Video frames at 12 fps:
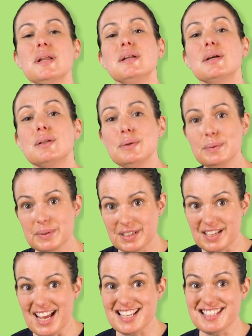an
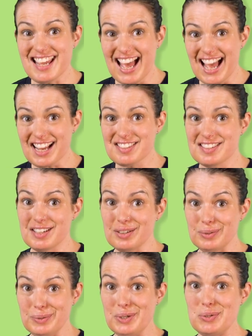agglutinin attacks an
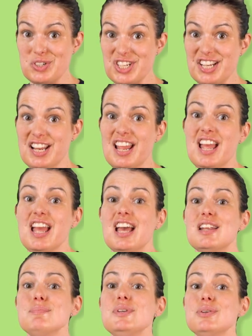agglutinogen,
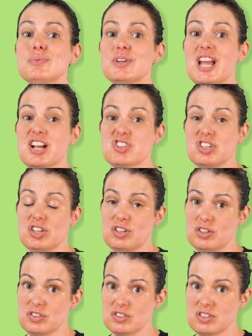an immune reaction
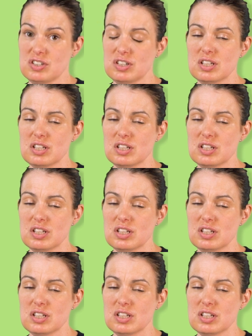occurs.